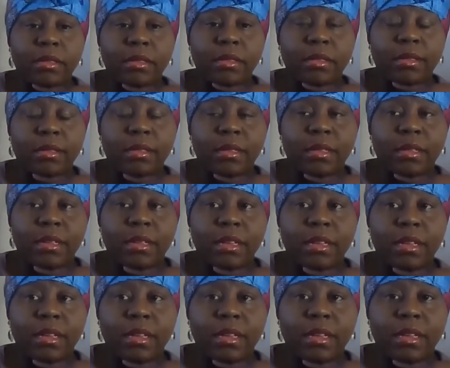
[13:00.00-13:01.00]

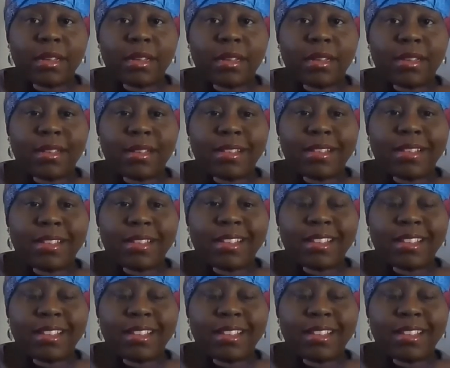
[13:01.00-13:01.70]
No one is speaking in this clip.